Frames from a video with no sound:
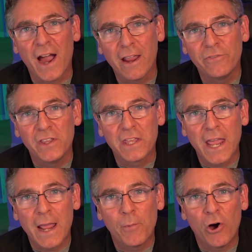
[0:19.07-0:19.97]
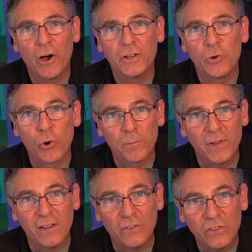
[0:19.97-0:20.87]
IVCam on your
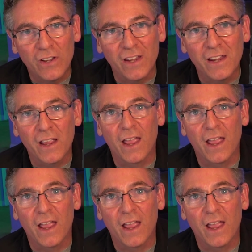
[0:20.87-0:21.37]
PC